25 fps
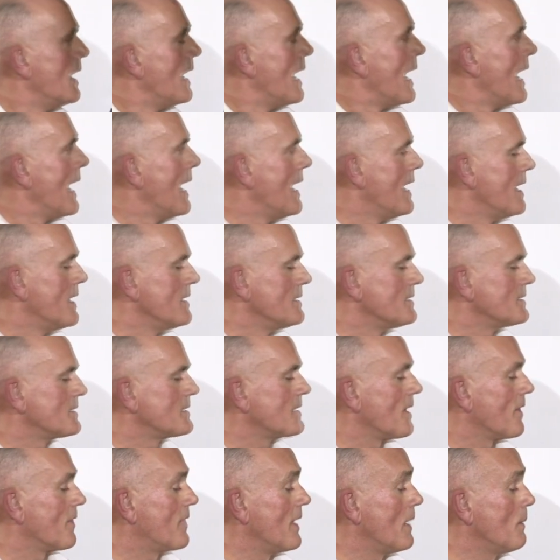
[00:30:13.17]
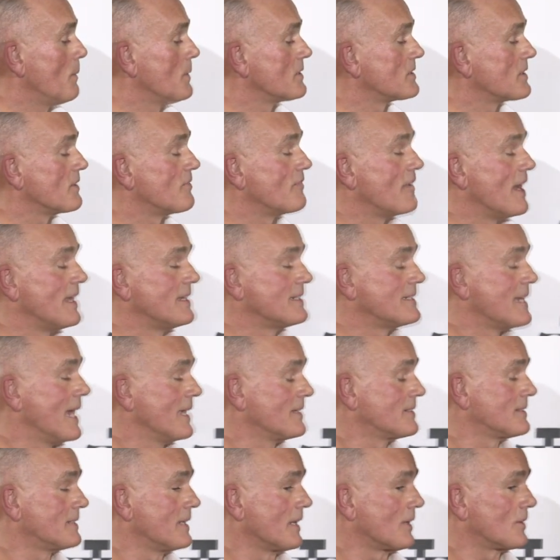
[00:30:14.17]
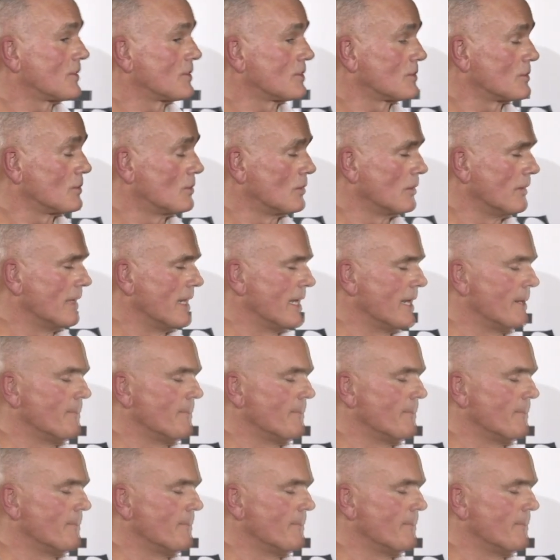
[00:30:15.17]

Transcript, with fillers: And there was a fantastic story